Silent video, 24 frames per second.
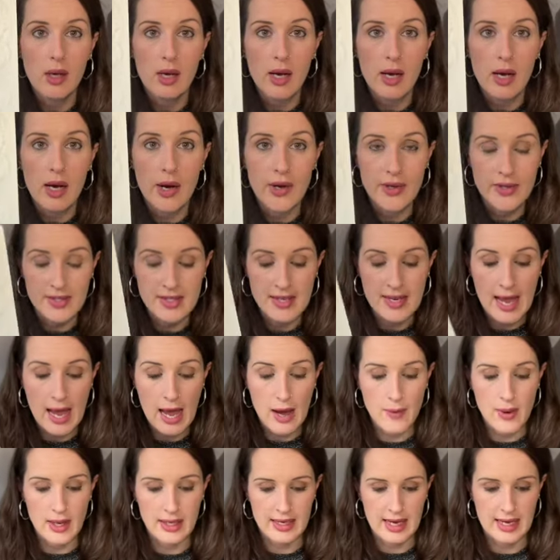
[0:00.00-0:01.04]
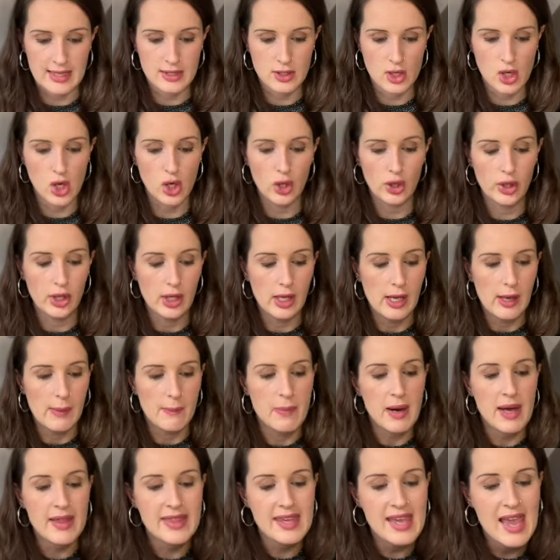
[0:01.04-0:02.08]
I'll see how I get on.
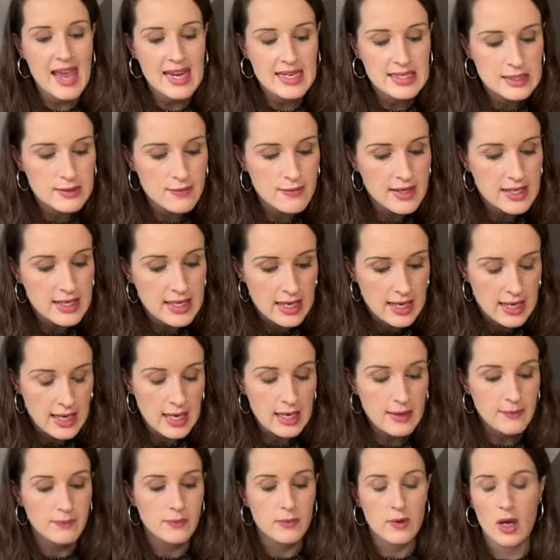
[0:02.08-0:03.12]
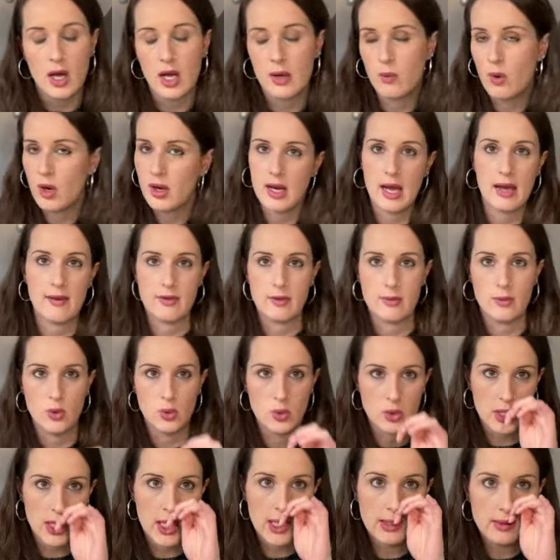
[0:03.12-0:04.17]
By the end of the year, I won't have them all
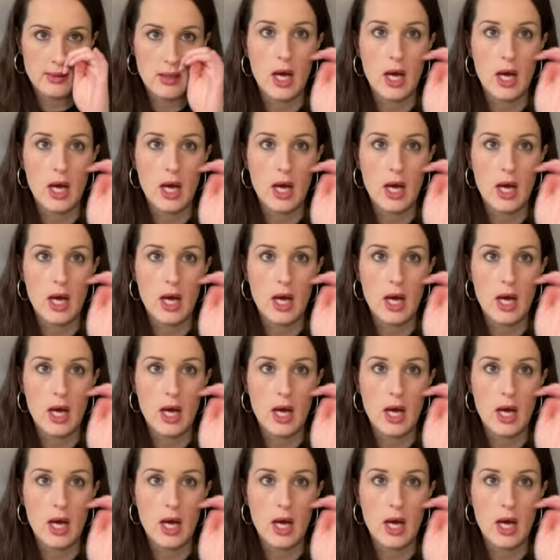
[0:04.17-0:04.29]
done.